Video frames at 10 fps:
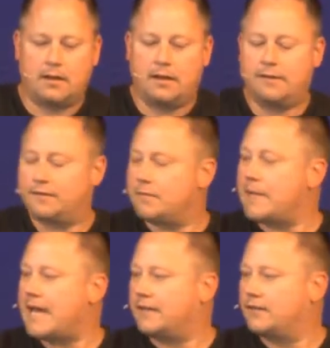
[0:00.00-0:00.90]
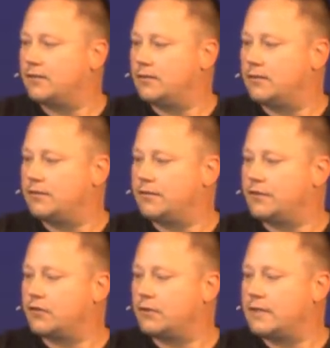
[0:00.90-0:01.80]
Flip back to 1
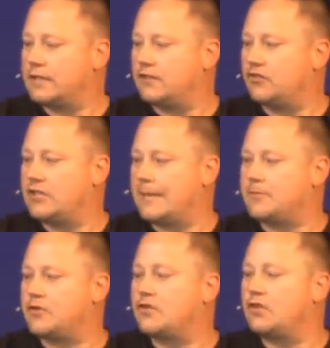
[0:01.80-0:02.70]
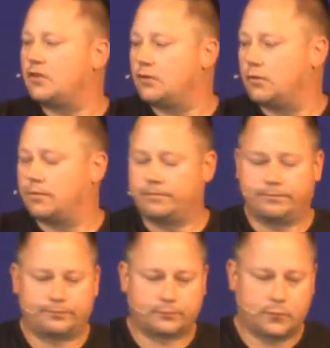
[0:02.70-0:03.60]
Corinthians chapter 2,
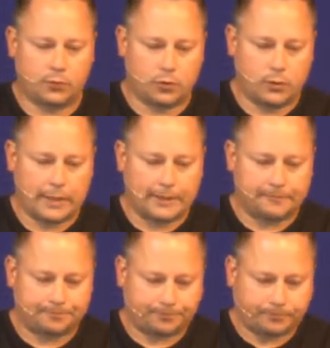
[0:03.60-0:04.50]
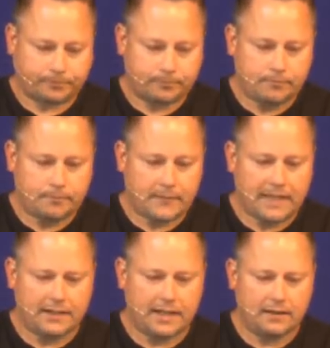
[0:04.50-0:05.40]
real quick.
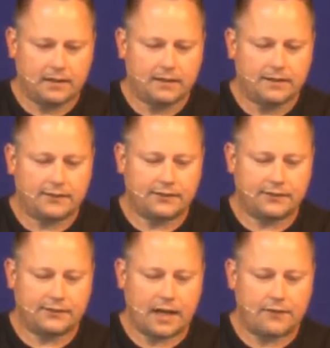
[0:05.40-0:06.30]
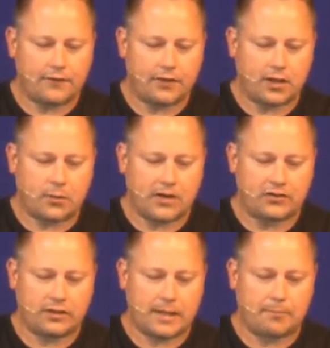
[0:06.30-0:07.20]
And, and look at this self
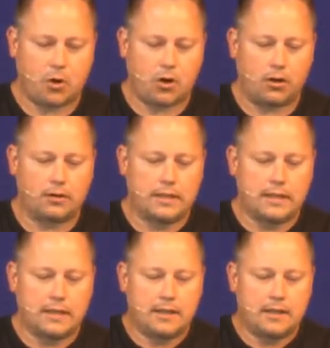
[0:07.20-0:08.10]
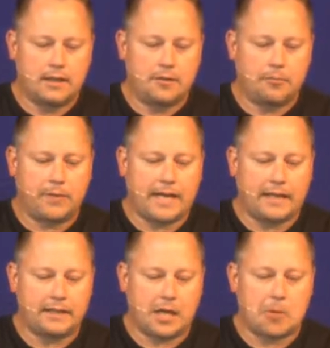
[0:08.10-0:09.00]
evaluation that Paul
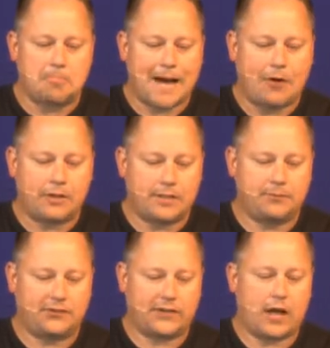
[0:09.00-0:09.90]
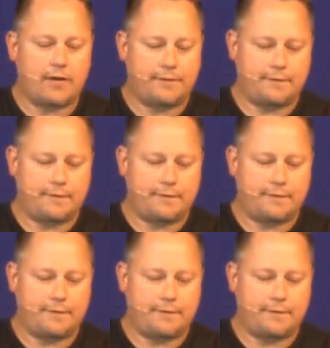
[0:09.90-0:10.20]
made about himself